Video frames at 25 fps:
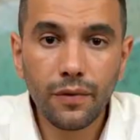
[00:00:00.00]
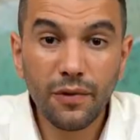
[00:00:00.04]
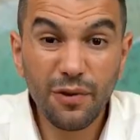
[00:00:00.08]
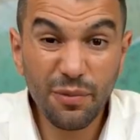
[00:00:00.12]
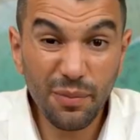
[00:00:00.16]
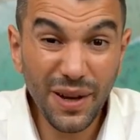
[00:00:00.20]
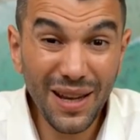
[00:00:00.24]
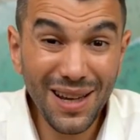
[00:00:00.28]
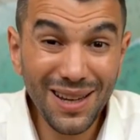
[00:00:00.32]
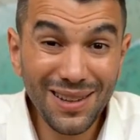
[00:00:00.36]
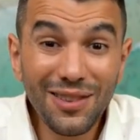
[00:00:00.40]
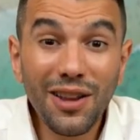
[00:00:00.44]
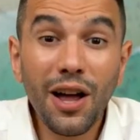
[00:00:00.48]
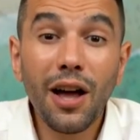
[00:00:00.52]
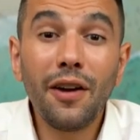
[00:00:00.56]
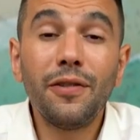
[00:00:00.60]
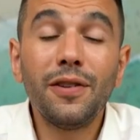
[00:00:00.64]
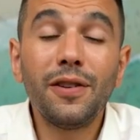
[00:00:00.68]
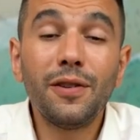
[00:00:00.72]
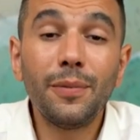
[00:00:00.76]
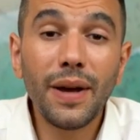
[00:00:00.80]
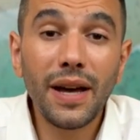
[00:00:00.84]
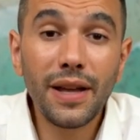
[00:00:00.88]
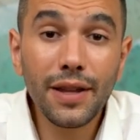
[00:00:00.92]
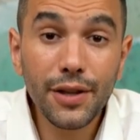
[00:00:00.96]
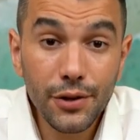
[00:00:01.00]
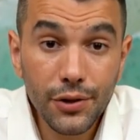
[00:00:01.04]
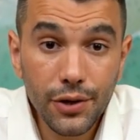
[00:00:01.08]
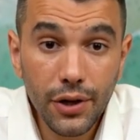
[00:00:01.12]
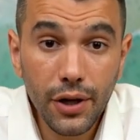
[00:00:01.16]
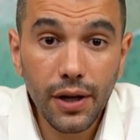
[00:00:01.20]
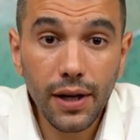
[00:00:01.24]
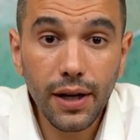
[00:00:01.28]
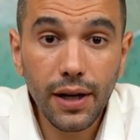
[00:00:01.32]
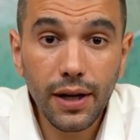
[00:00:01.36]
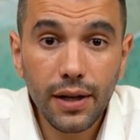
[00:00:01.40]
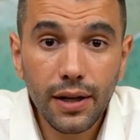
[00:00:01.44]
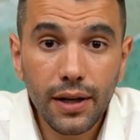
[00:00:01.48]
For me, life is about the
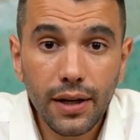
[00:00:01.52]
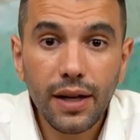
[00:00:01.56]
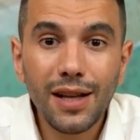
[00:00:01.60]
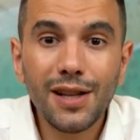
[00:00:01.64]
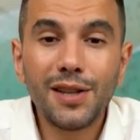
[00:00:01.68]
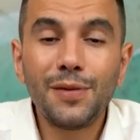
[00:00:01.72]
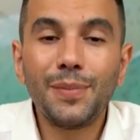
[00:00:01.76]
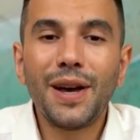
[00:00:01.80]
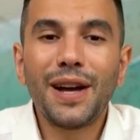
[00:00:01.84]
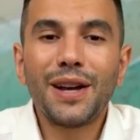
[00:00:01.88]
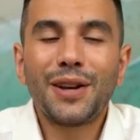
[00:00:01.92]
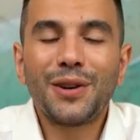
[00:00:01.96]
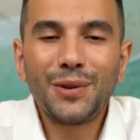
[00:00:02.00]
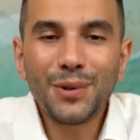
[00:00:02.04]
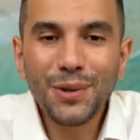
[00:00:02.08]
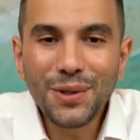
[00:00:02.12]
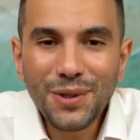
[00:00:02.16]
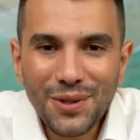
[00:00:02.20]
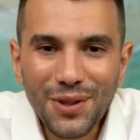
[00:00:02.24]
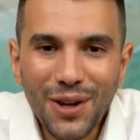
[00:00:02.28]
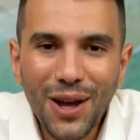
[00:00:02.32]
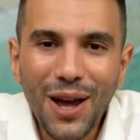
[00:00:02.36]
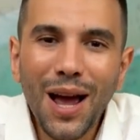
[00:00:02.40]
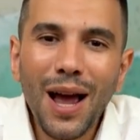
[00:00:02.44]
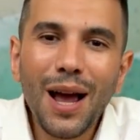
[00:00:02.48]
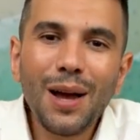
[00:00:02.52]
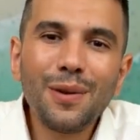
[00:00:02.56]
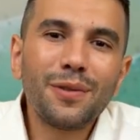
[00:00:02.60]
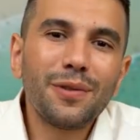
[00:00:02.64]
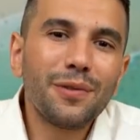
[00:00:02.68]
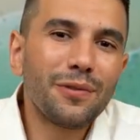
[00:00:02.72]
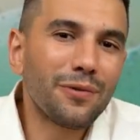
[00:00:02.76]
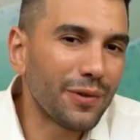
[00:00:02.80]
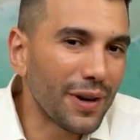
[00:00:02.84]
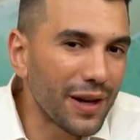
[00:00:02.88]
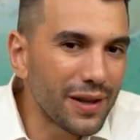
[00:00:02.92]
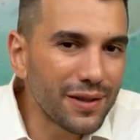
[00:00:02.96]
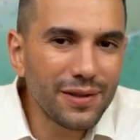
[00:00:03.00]
journey. It's about good times with
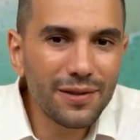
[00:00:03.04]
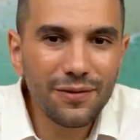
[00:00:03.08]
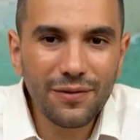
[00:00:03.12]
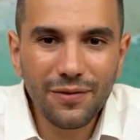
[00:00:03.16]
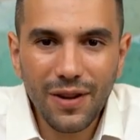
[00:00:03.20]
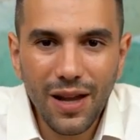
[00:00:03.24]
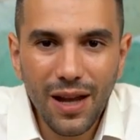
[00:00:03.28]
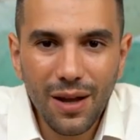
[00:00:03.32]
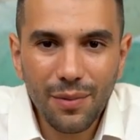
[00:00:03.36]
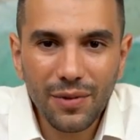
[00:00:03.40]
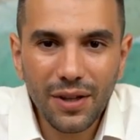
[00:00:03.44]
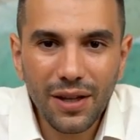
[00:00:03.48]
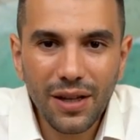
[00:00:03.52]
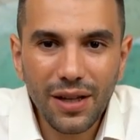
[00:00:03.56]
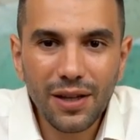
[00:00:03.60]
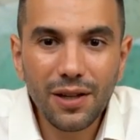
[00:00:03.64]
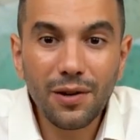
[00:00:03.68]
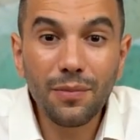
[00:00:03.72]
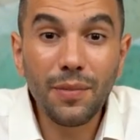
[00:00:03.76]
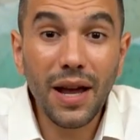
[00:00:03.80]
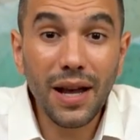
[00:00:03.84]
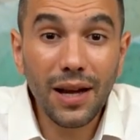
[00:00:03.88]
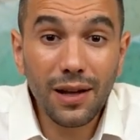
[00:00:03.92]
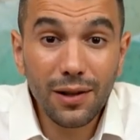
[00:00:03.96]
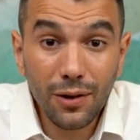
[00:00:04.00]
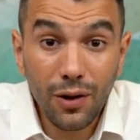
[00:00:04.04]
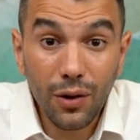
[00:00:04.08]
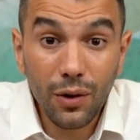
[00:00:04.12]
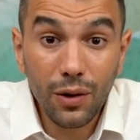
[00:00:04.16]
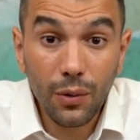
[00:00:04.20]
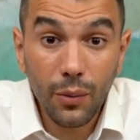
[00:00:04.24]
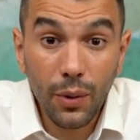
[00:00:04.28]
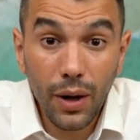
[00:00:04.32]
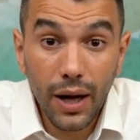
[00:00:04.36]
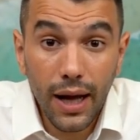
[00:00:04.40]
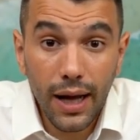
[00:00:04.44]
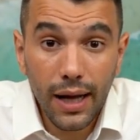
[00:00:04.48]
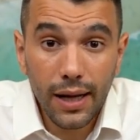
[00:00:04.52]
friends and family you make along
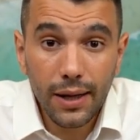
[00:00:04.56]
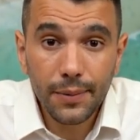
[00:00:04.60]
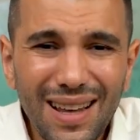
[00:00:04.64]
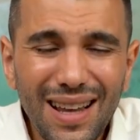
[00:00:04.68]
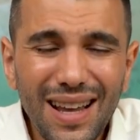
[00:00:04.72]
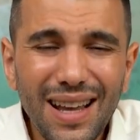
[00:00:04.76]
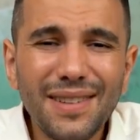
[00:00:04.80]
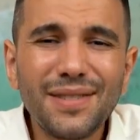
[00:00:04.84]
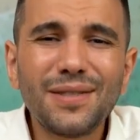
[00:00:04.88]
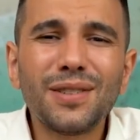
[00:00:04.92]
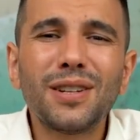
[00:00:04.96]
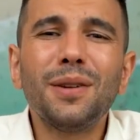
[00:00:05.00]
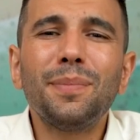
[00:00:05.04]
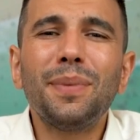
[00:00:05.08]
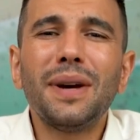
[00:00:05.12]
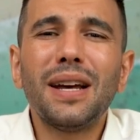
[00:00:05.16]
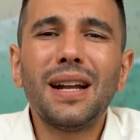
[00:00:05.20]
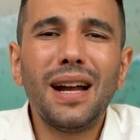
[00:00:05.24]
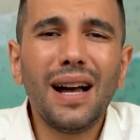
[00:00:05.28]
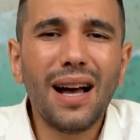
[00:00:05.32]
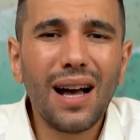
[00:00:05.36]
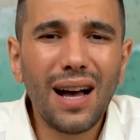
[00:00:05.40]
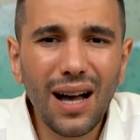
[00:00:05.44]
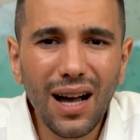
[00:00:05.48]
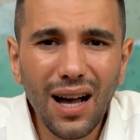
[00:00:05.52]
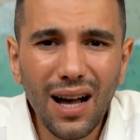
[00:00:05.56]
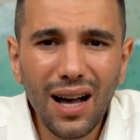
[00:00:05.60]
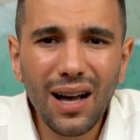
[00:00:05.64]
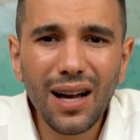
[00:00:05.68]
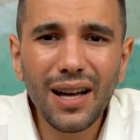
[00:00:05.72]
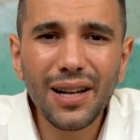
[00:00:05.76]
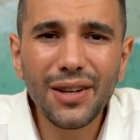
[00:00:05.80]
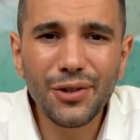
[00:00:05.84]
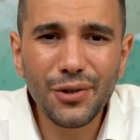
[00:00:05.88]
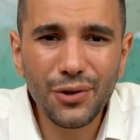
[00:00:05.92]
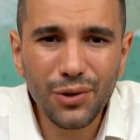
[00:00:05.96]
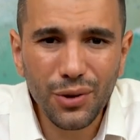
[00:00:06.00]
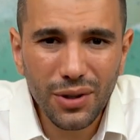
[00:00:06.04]
the way. It's not about a
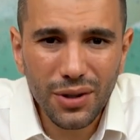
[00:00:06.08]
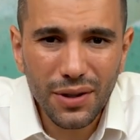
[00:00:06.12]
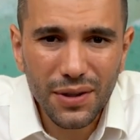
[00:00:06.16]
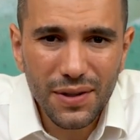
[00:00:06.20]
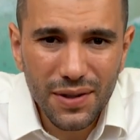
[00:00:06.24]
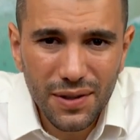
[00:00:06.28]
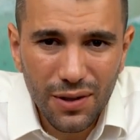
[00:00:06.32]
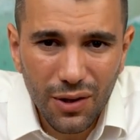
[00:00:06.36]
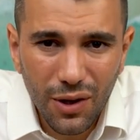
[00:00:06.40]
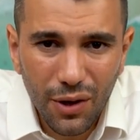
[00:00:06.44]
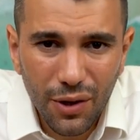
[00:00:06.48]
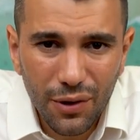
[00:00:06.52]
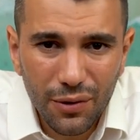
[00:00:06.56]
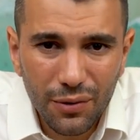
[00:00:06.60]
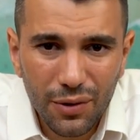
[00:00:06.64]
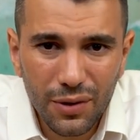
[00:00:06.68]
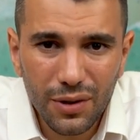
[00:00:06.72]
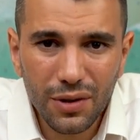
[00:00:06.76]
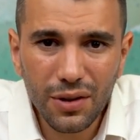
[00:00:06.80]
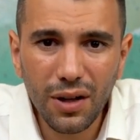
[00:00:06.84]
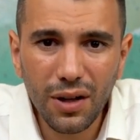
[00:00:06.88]
hard, joyless slog through